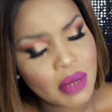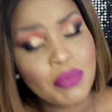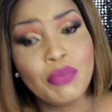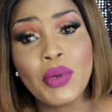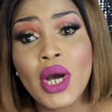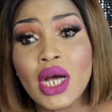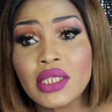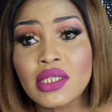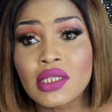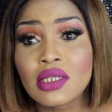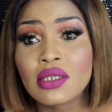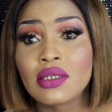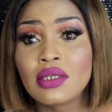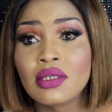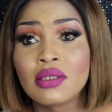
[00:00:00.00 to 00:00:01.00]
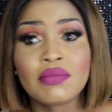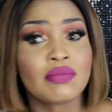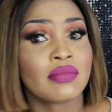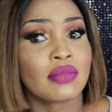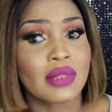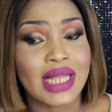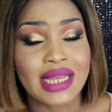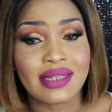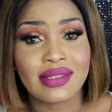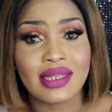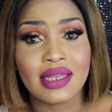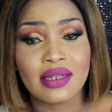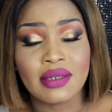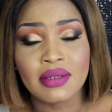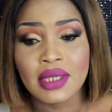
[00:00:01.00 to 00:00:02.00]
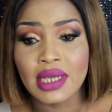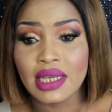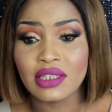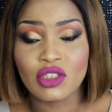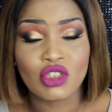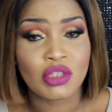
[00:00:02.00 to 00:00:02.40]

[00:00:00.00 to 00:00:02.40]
But like I said, it's